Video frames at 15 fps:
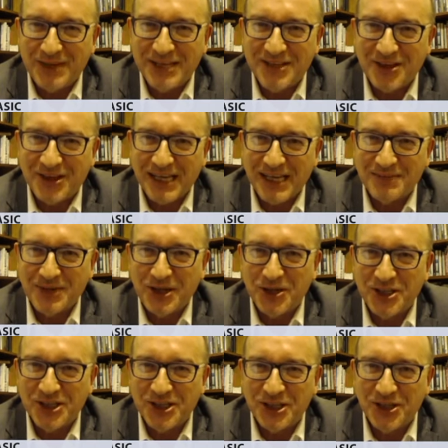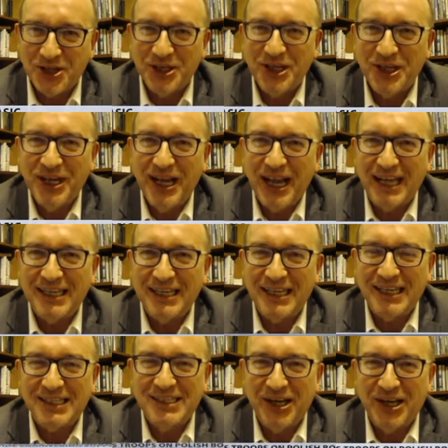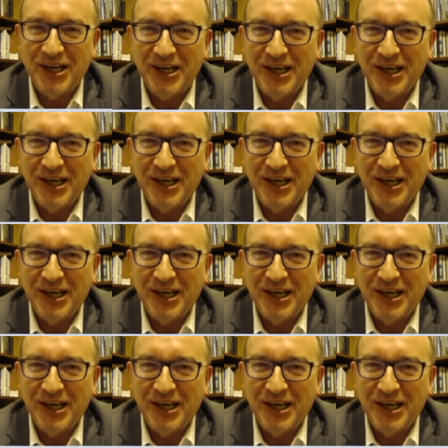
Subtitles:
It means the thing has been considered, and it's